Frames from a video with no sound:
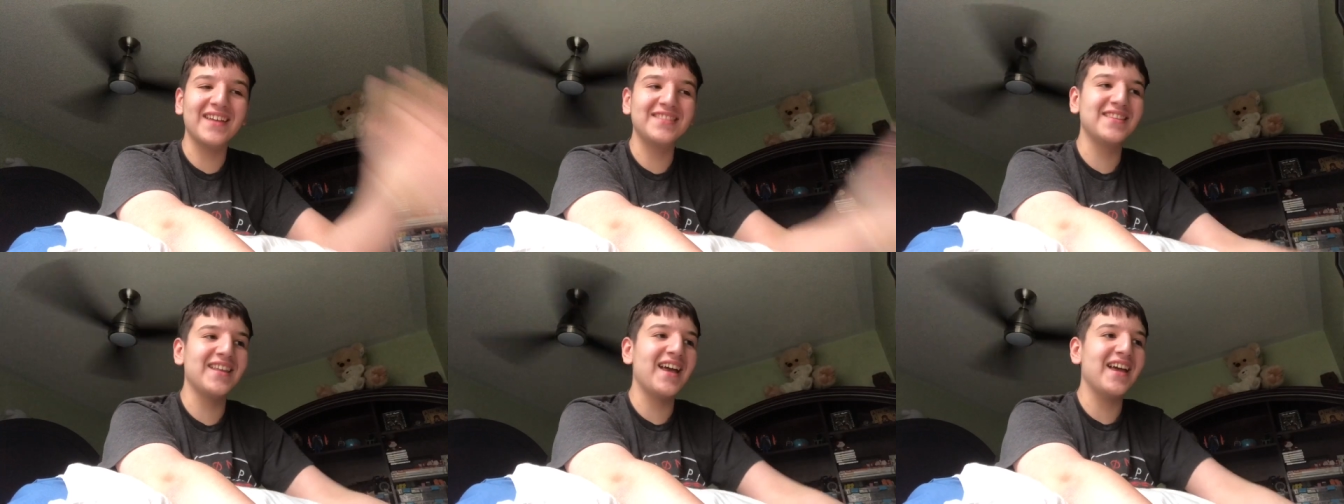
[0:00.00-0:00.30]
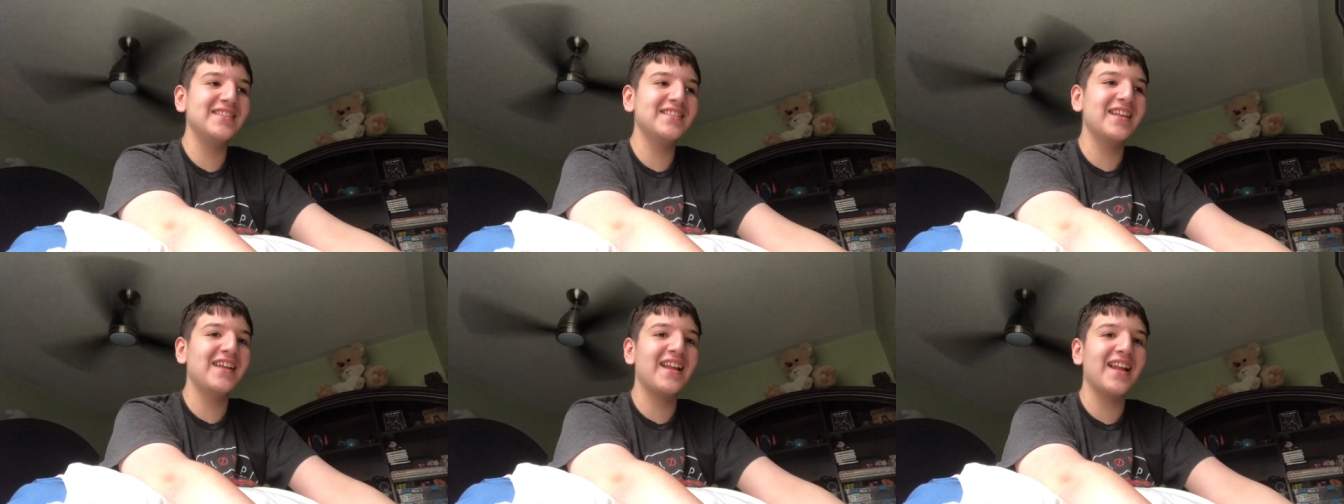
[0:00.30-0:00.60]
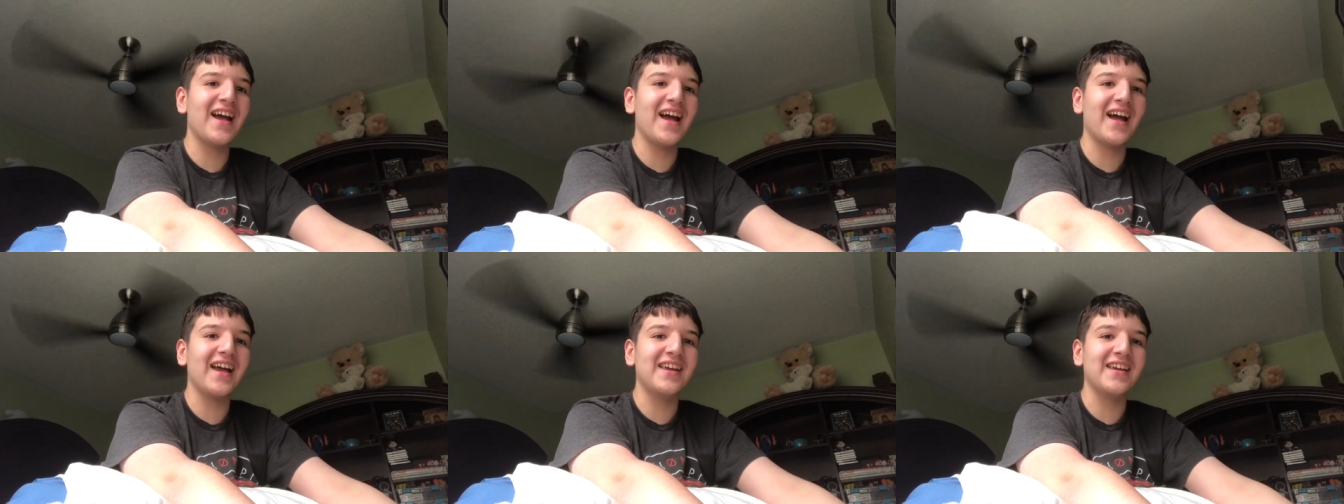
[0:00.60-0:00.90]
and and
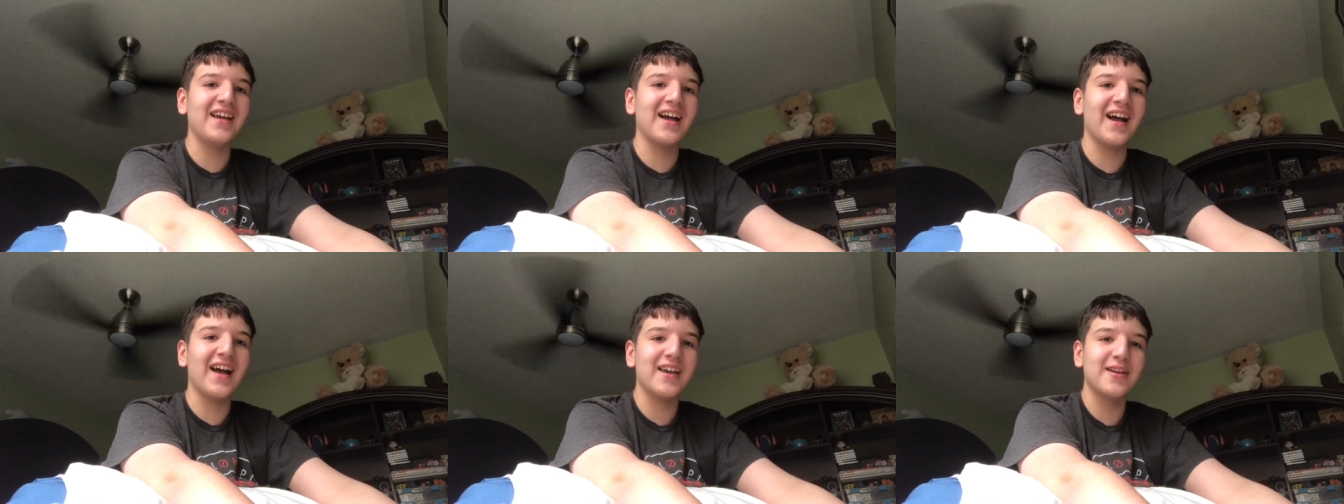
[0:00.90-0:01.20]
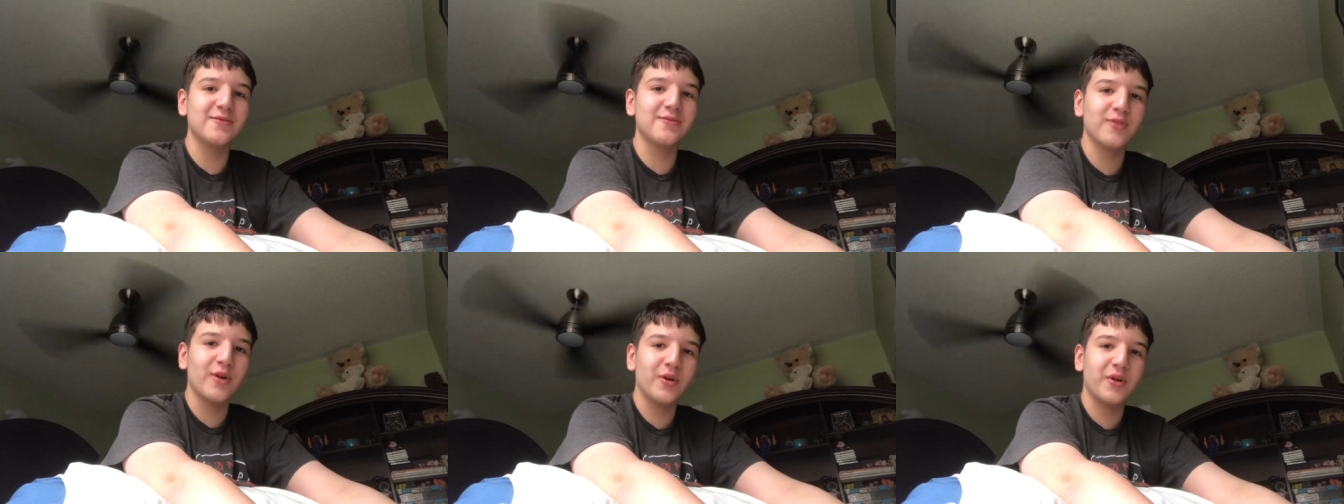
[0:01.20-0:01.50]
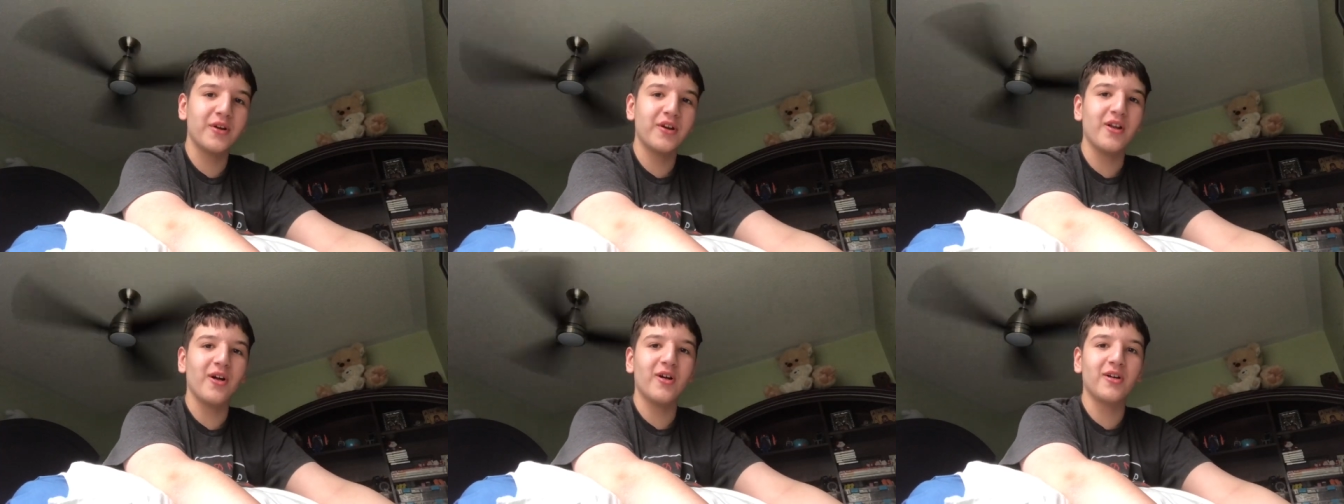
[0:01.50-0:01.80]
then I I
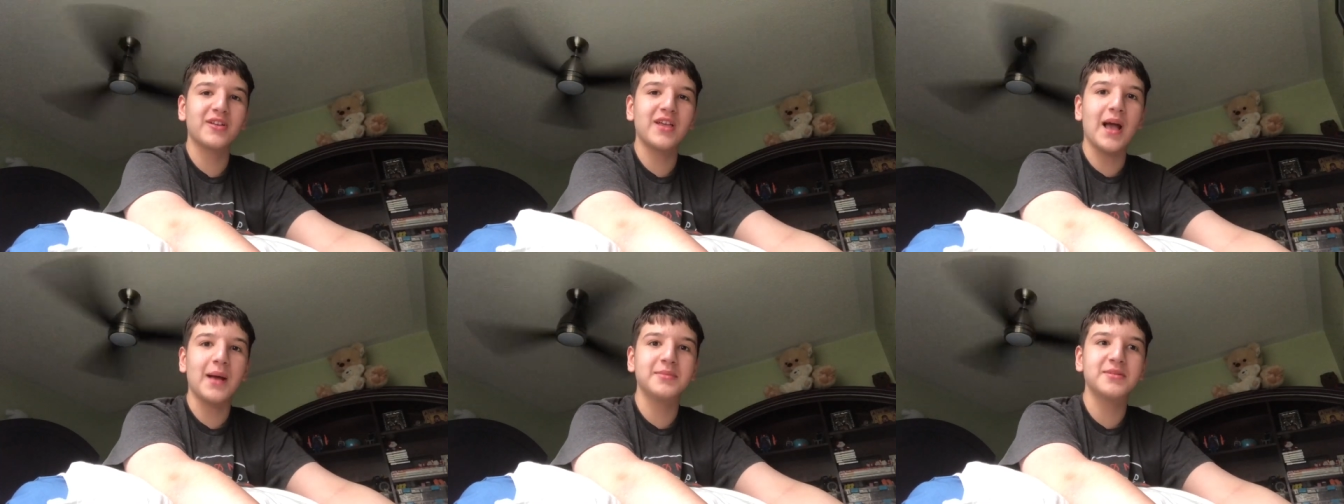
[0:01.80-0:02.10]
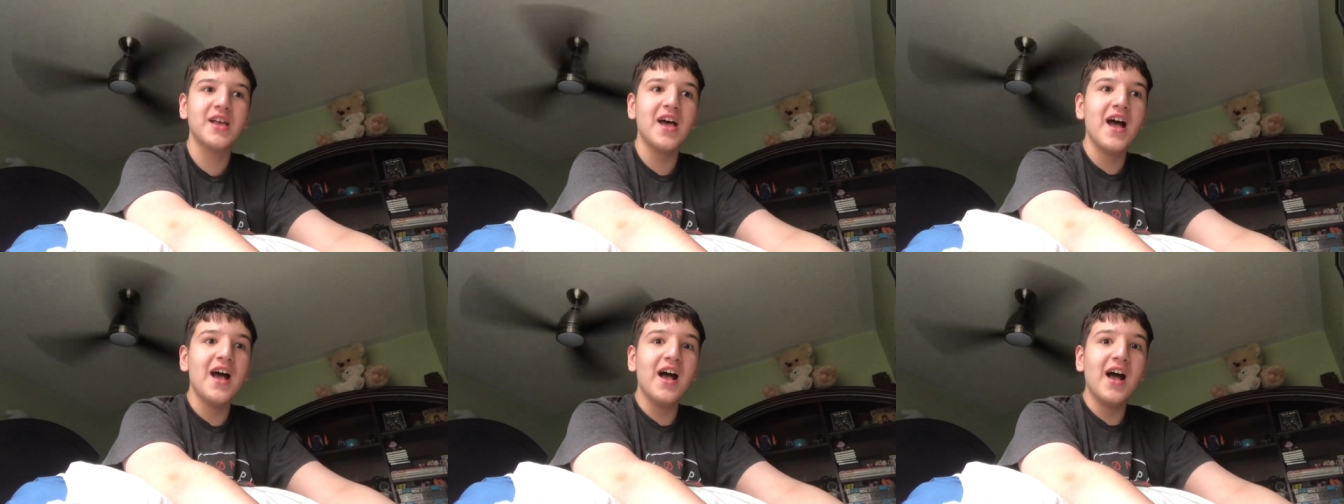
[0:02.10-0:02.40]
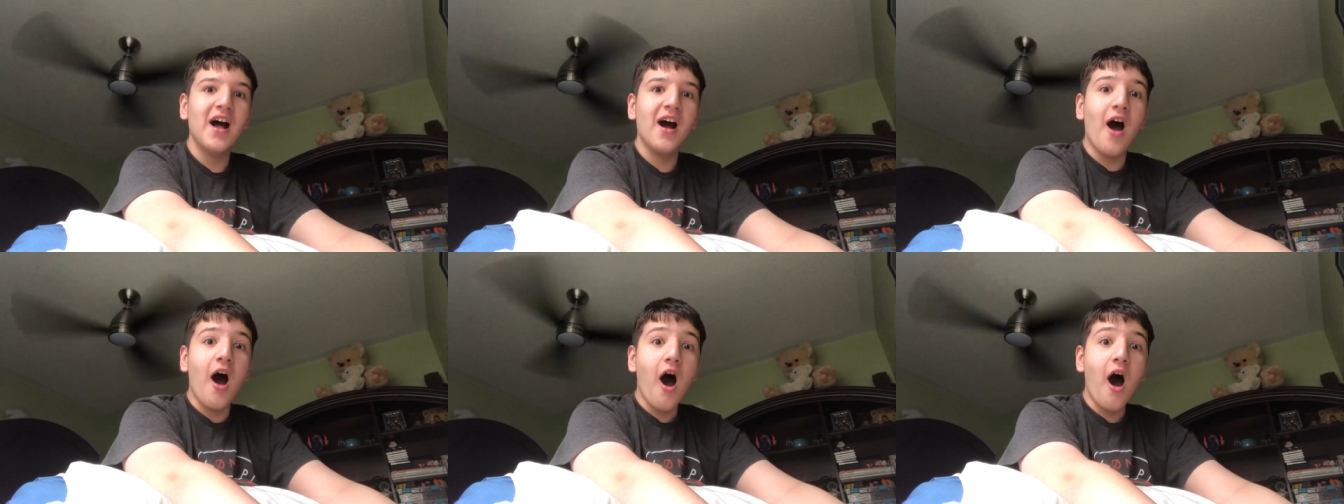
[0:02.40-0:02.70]
wrote in all caps,
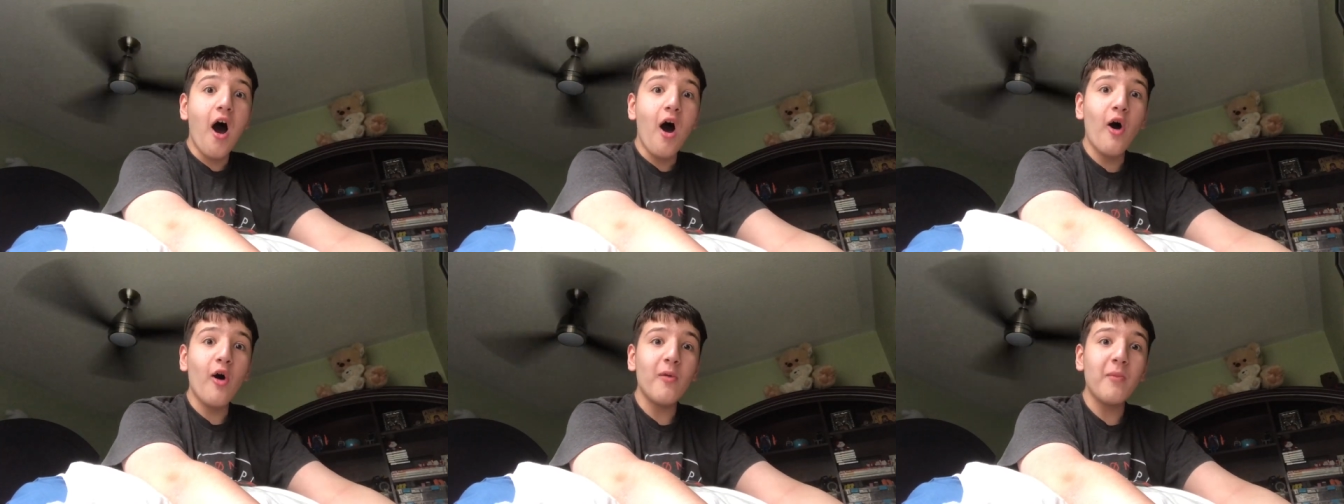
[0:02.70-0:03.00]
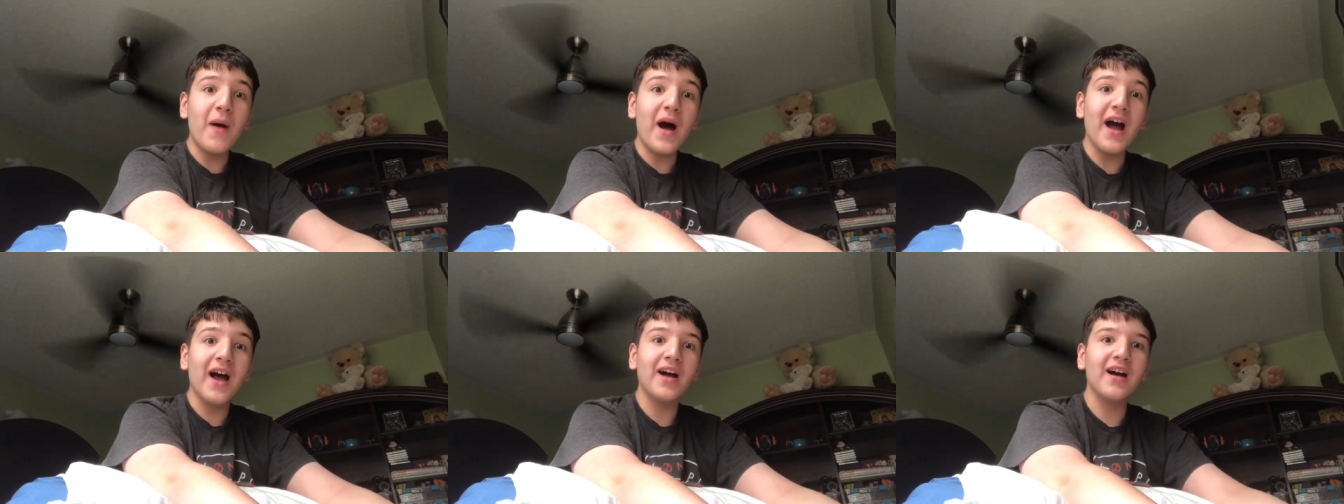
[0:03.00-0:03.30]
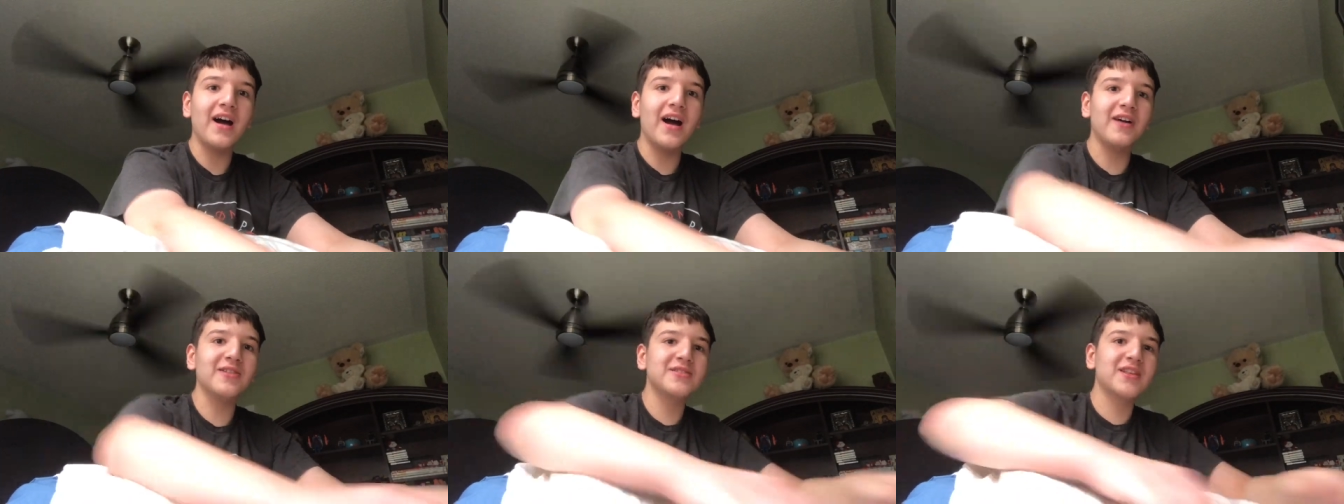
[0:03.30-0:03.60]
"Oh my!"
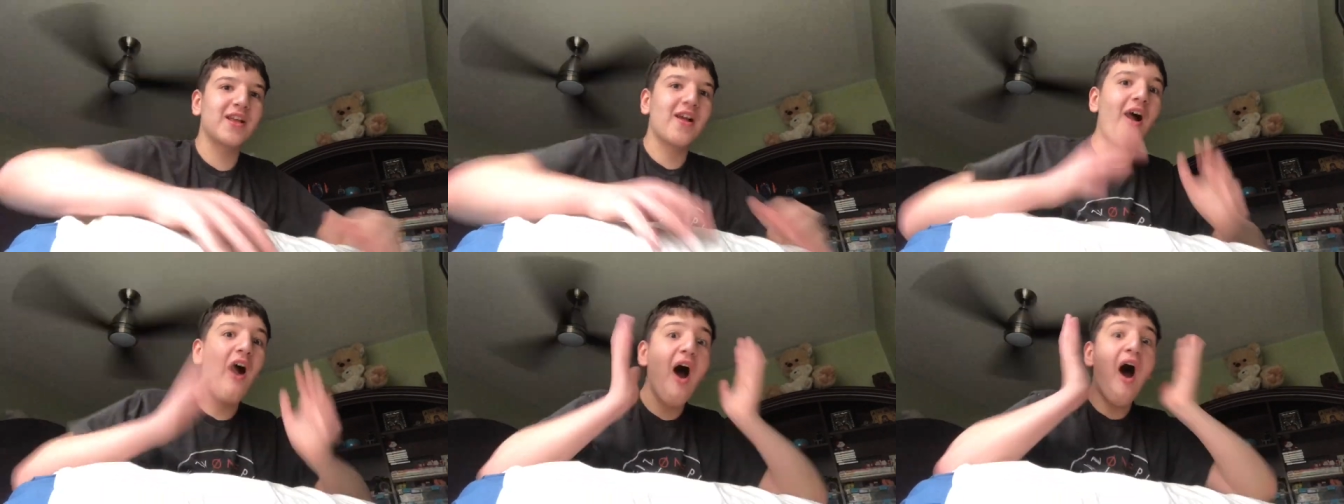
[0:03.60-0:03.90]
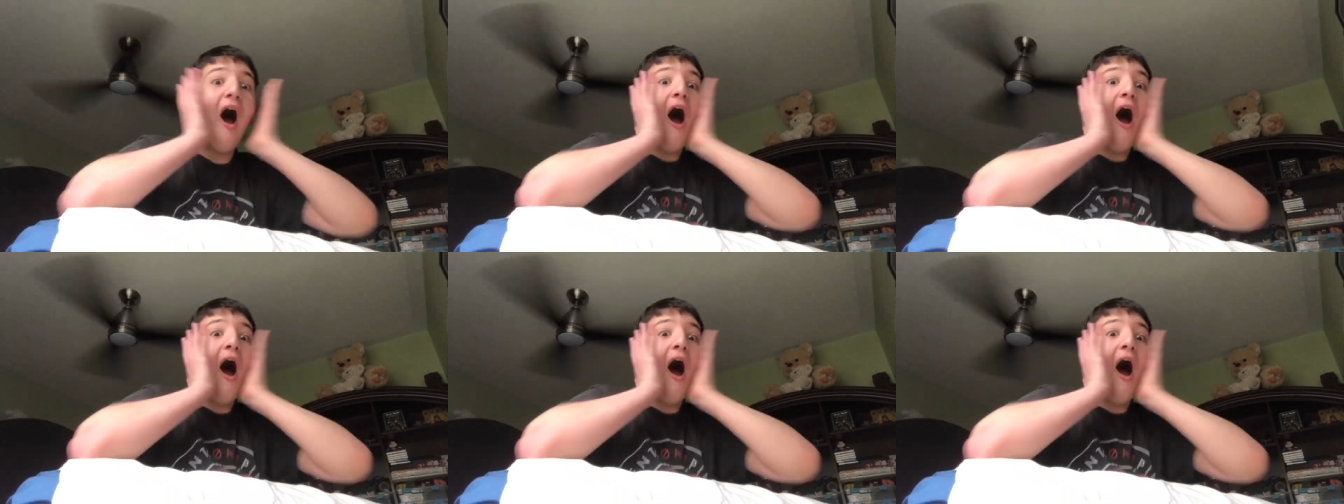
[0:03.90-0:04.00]
I was like,